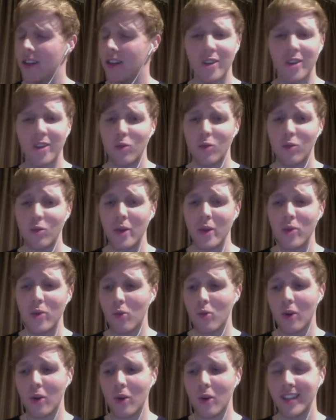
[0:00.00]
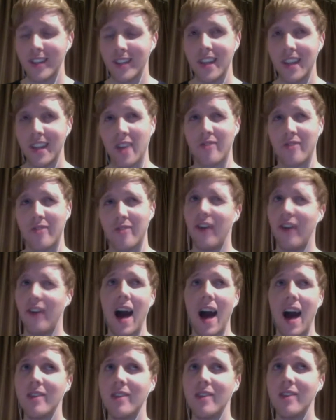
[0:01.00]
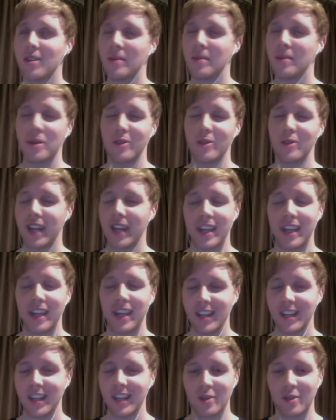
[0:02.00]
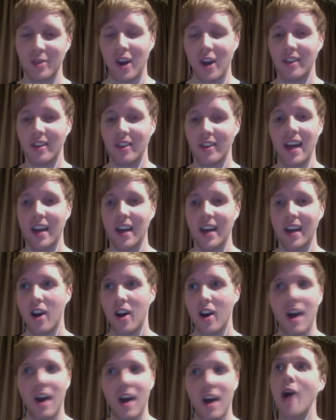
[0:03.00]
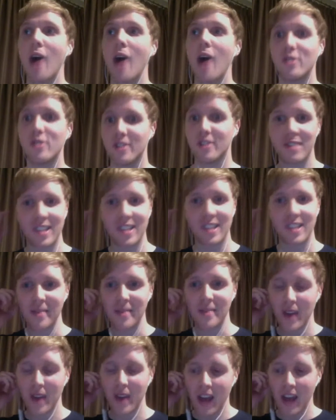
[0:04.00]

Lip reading: think we were working till like 5 or something ridiculous, so we'd gotten like hours of sleep.